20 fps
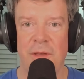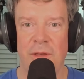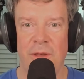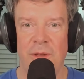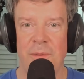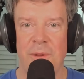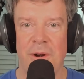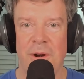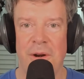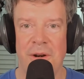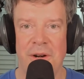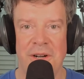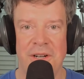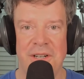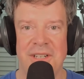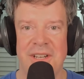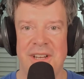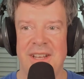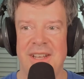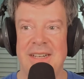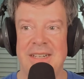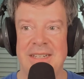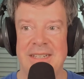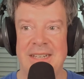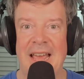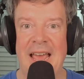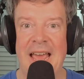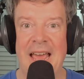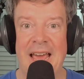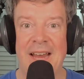human urge
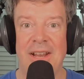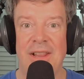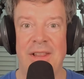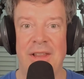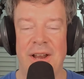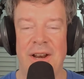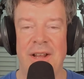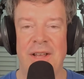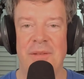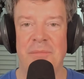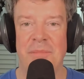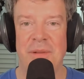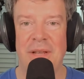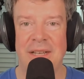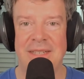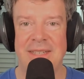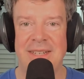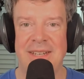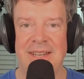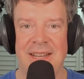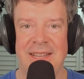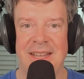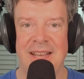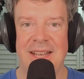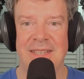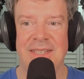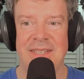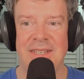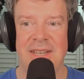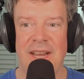to add a lot of complexity at
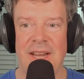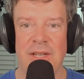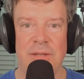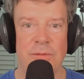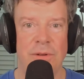that stage.